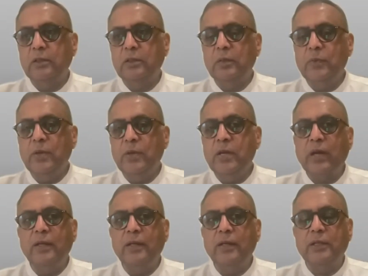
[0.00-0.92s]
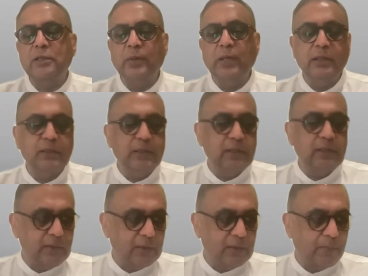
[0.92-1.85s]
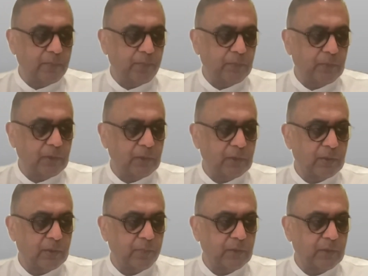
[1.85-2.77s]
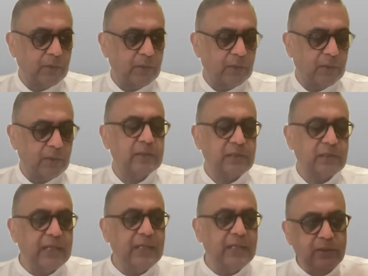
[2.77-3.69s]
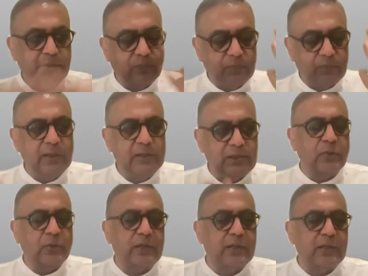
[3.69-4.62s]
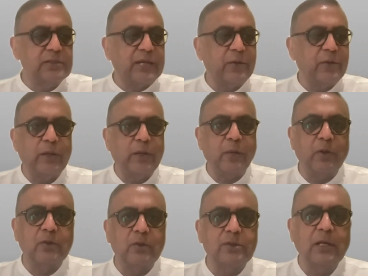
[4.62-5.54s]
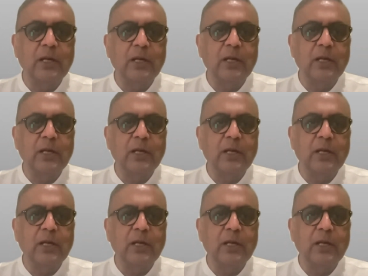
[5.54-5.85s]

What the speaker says: let me try and explain it in slightly easy to understand way, because